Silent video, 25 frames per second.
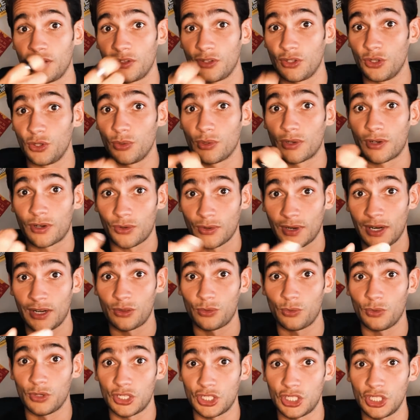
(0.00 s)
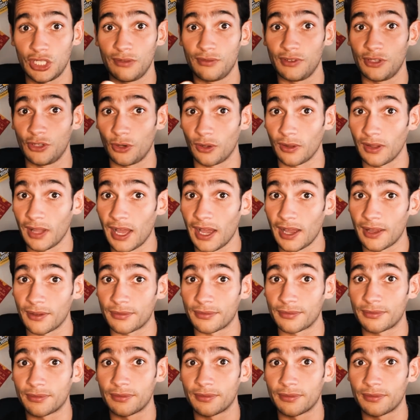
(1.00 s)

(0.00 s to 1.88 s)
you are trying to achieve in your life.